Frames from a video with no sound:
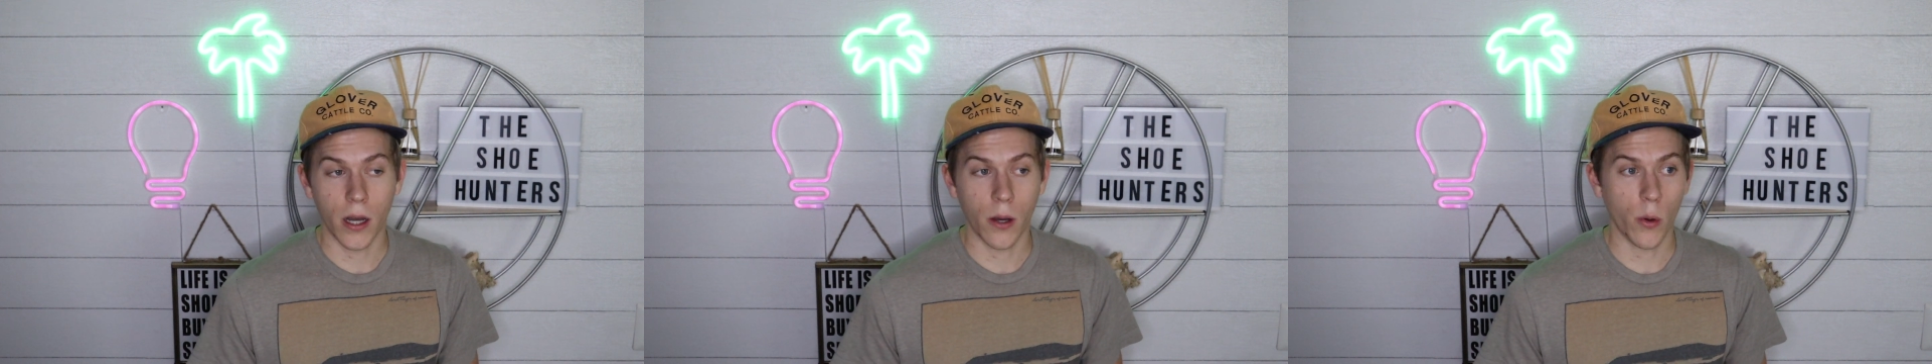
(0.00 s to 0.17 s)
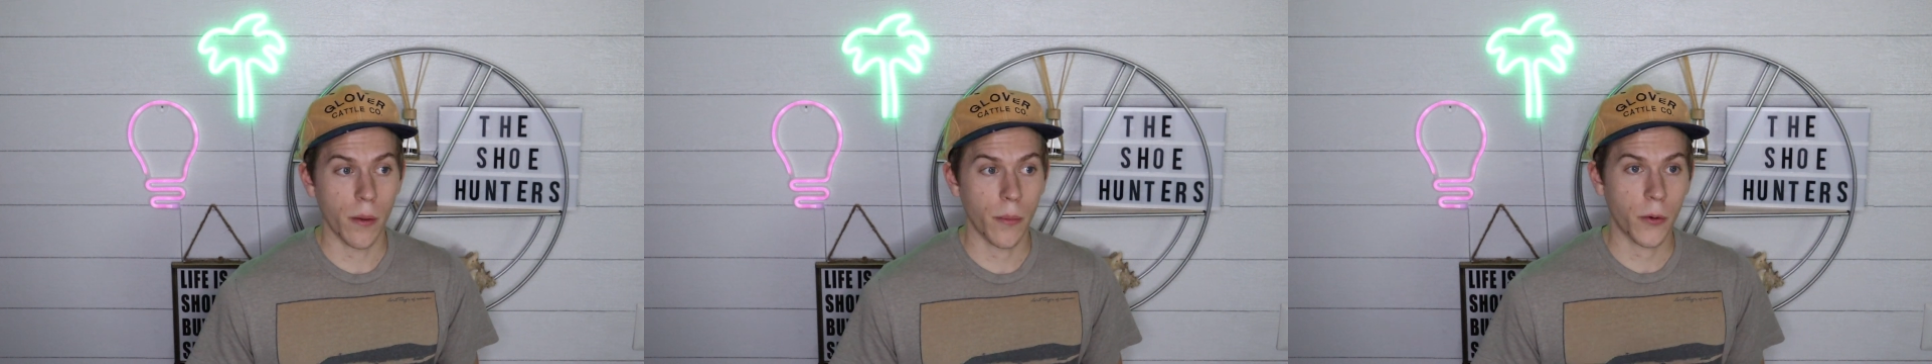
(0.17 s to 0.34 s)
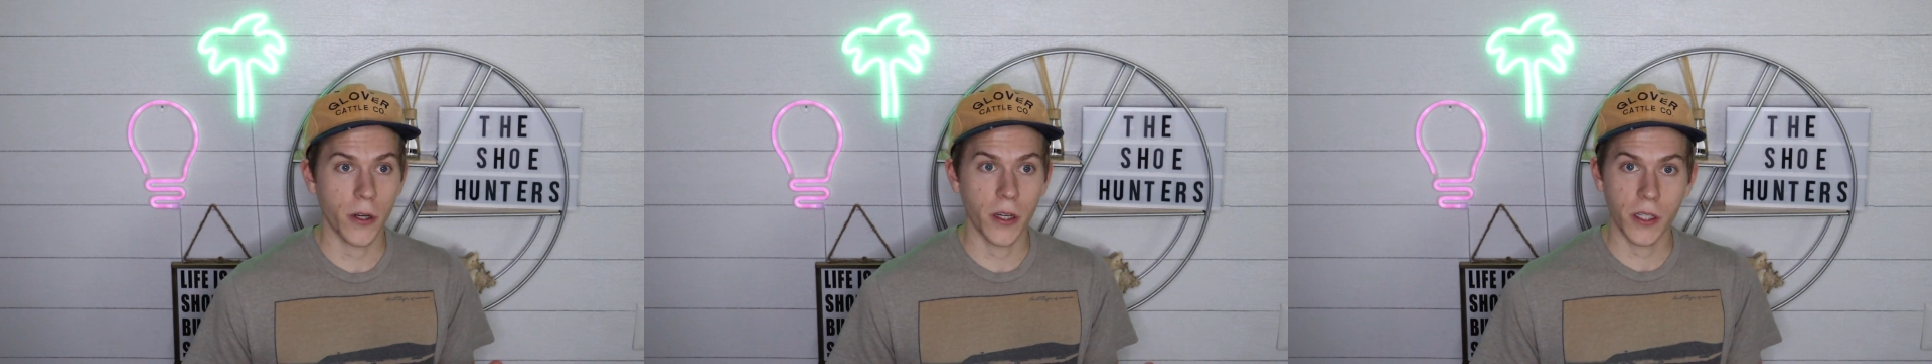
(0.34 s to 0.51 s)

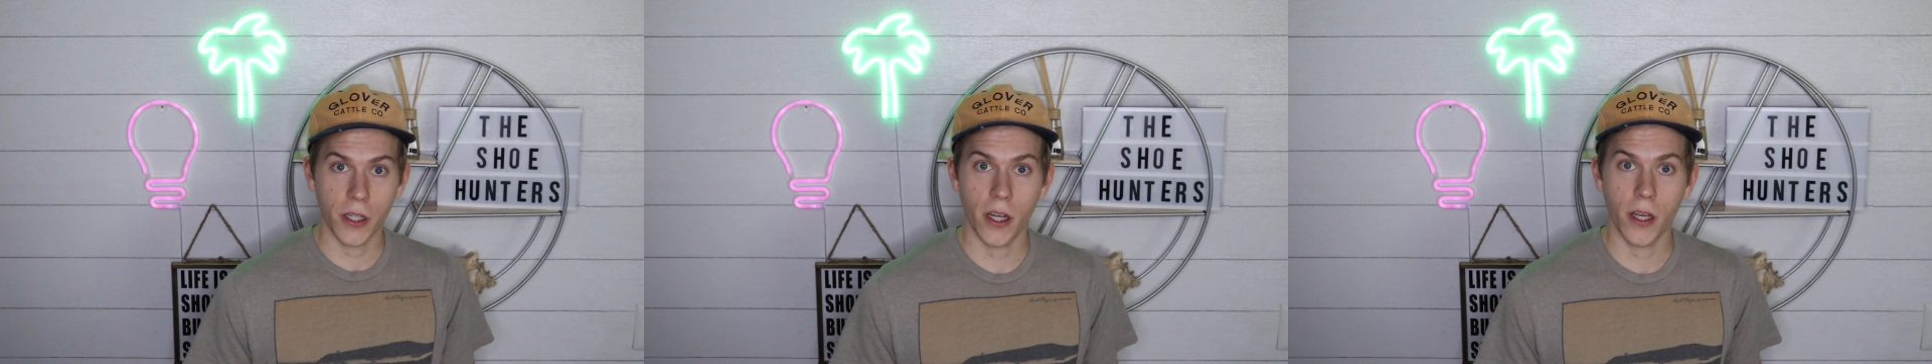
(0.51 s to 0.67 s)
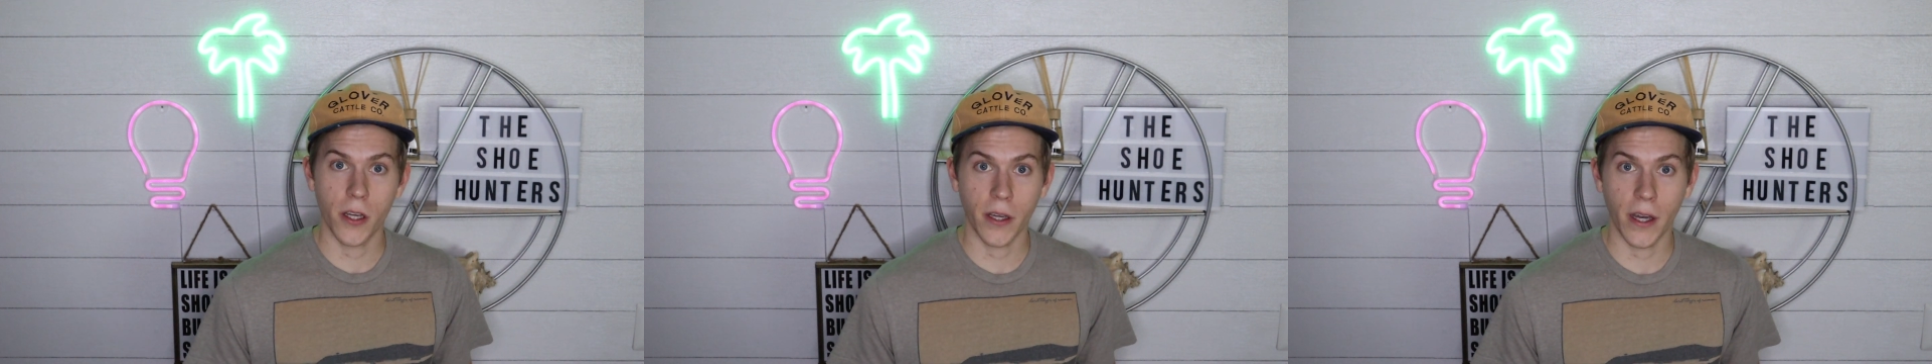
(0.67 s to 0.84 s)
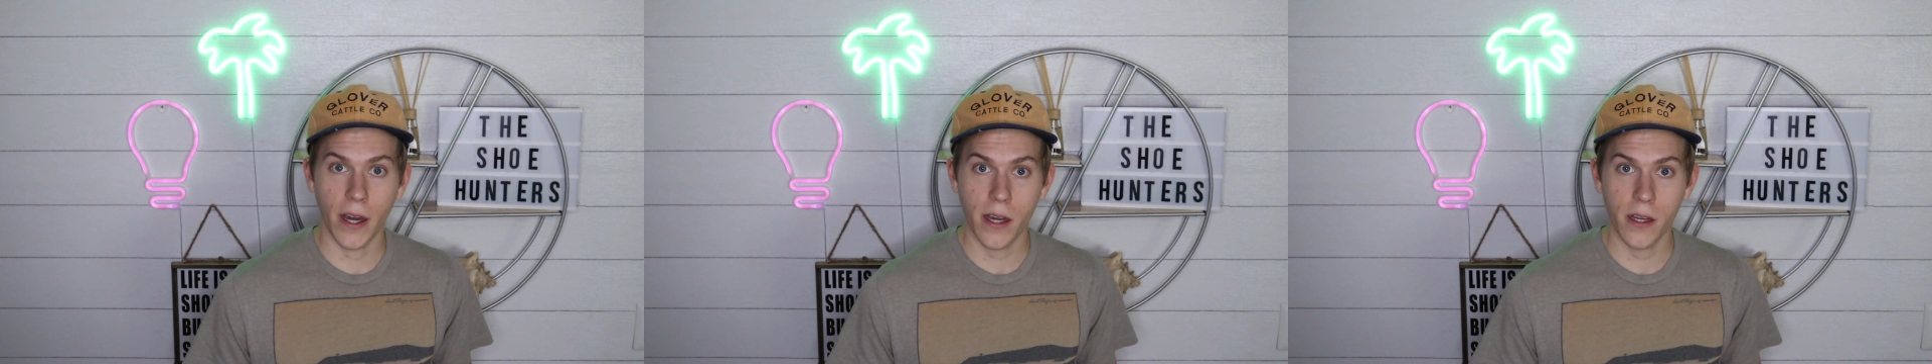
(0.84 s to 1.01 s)
We appreciate
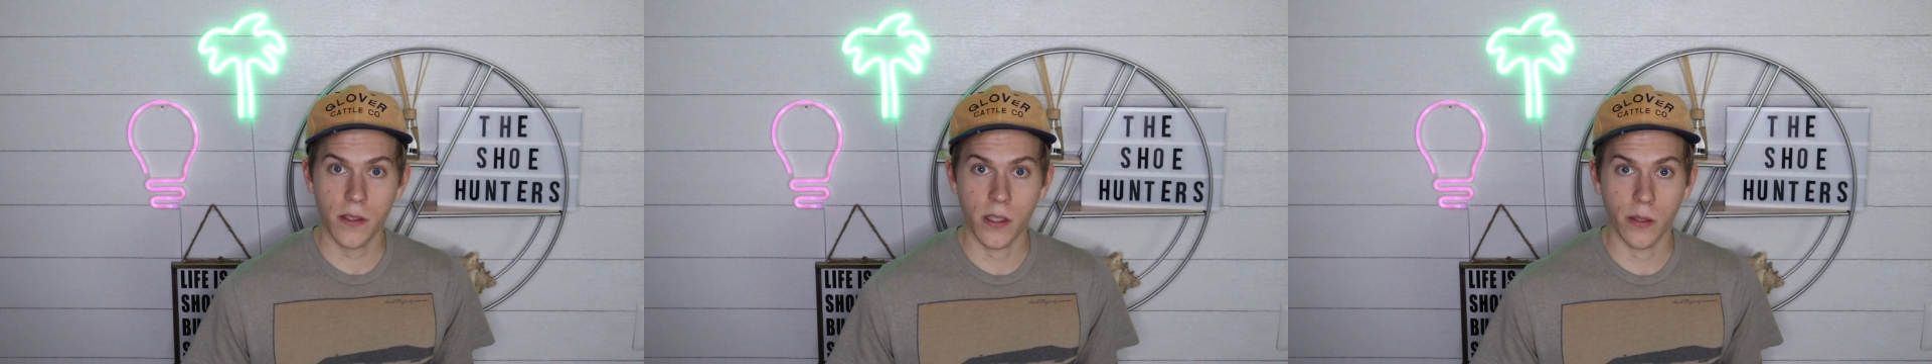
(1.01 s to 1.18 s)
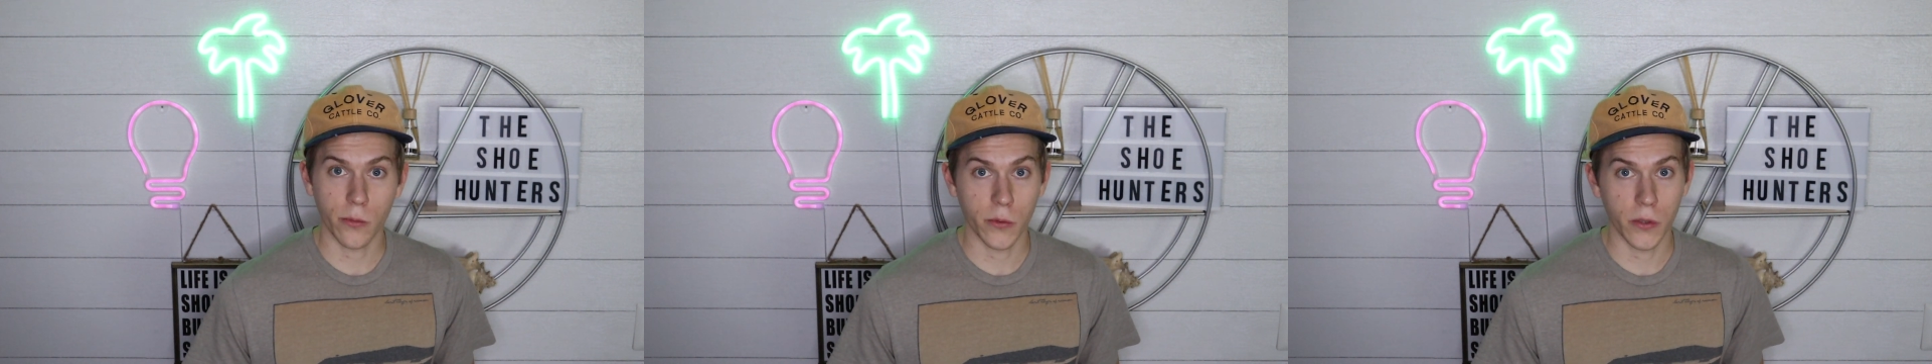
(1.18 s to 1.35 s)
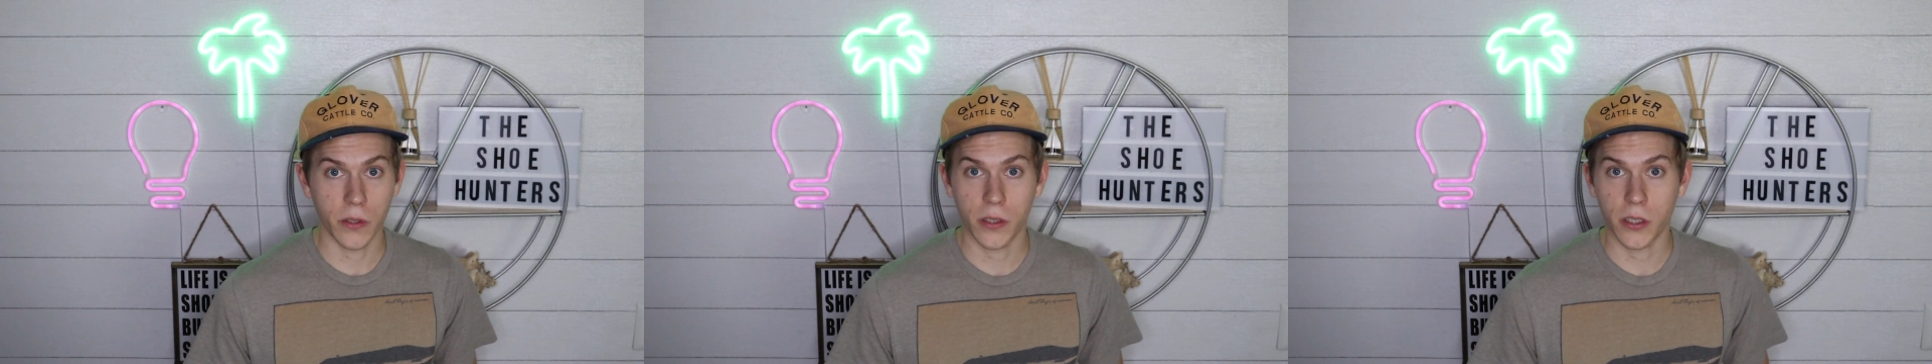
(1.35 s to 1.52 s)
you guys,
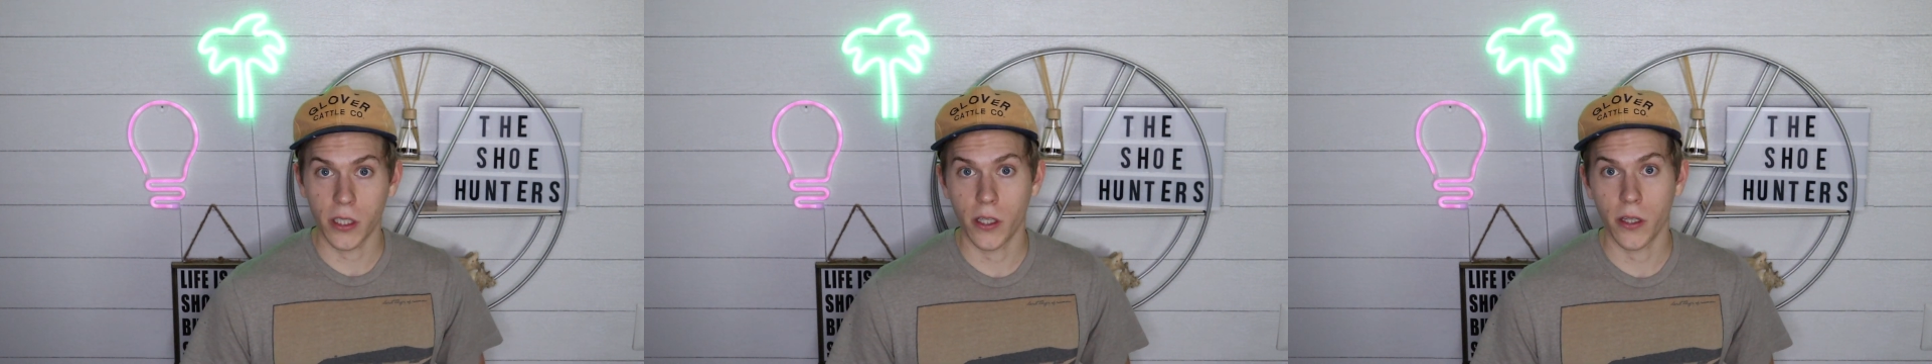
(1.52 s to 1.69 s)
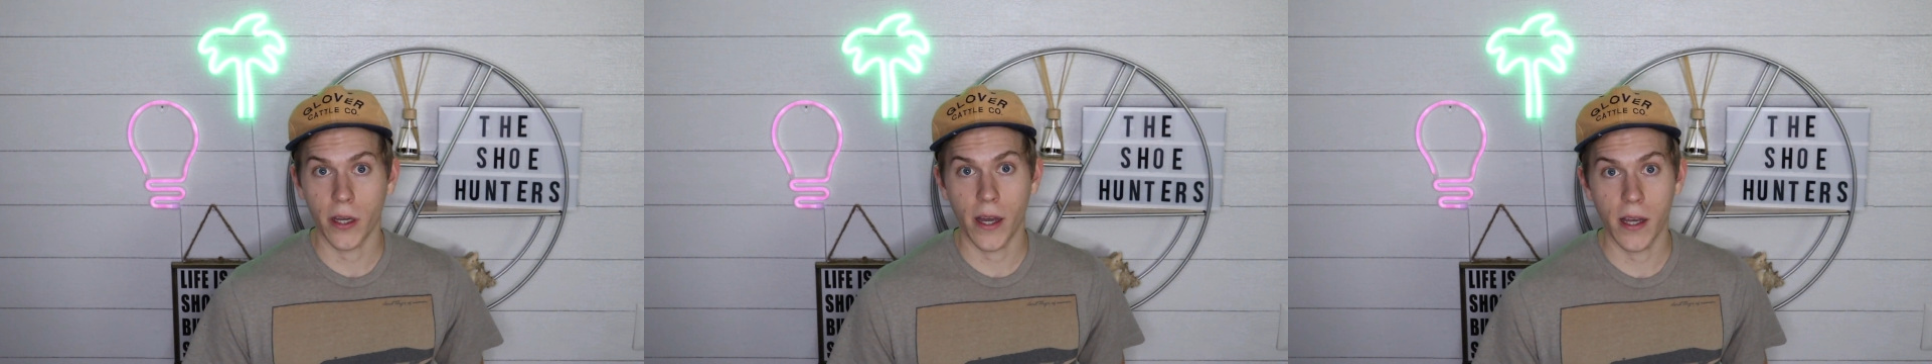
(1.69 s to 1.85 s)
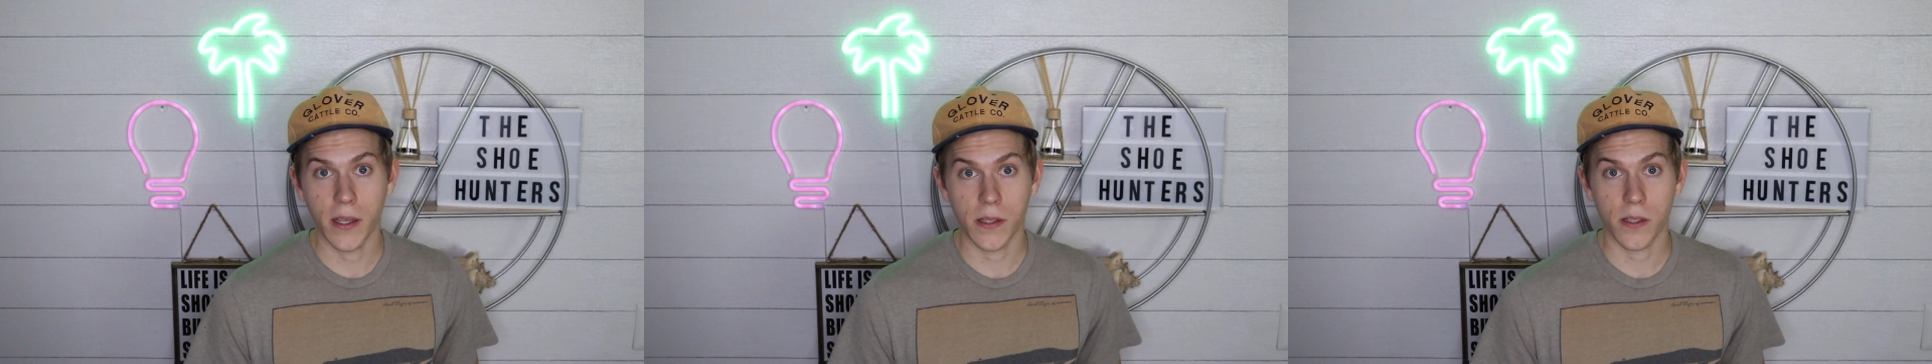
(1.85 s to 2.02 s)
and we'll see you
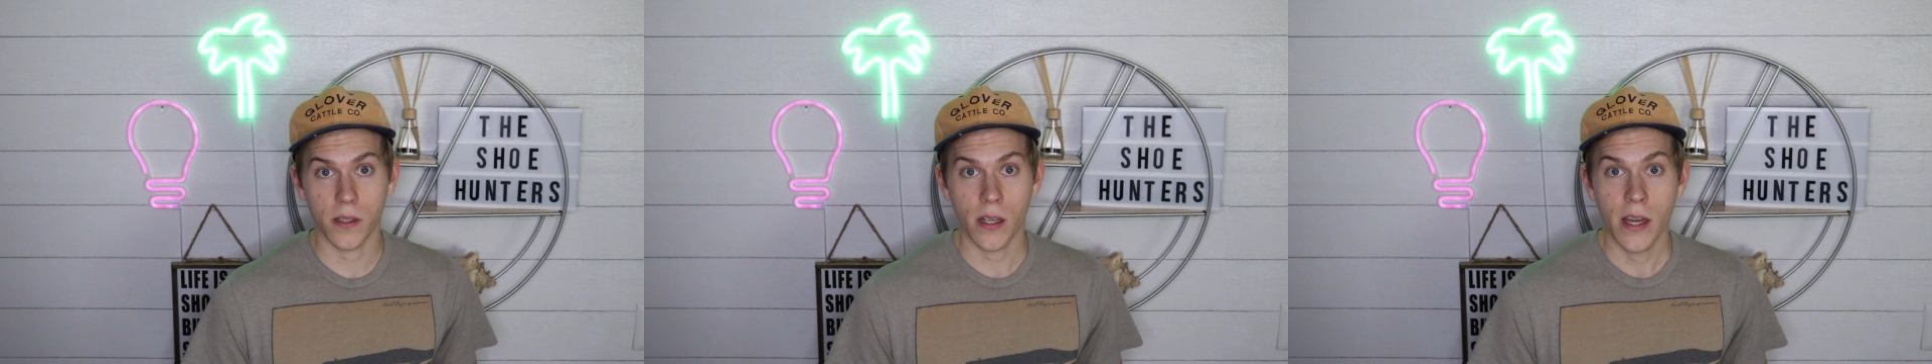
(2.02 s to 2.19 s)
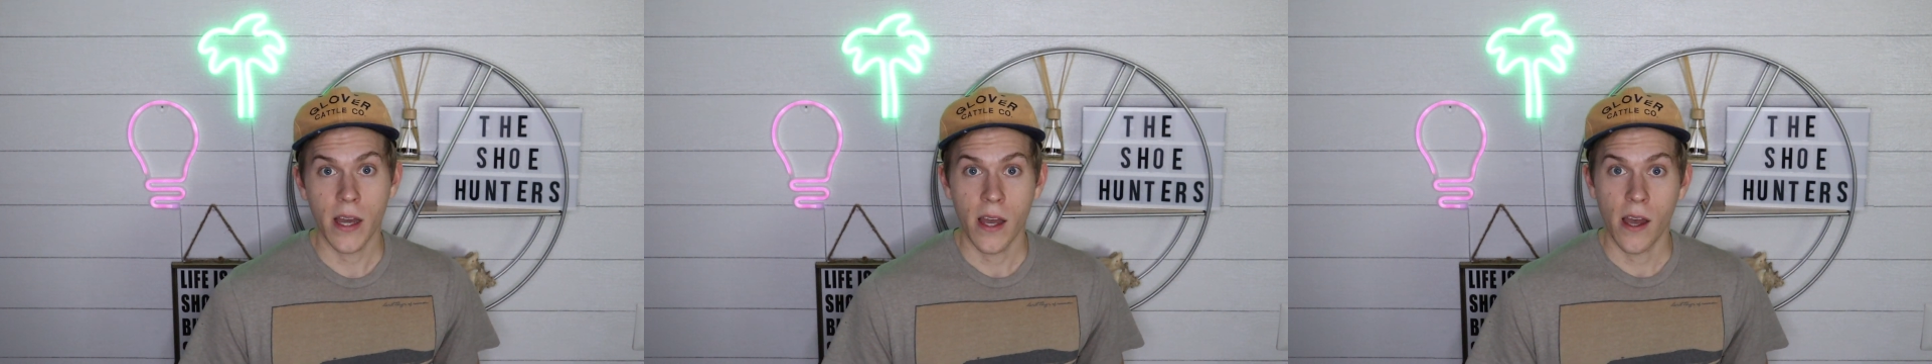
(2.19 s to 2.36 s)
guys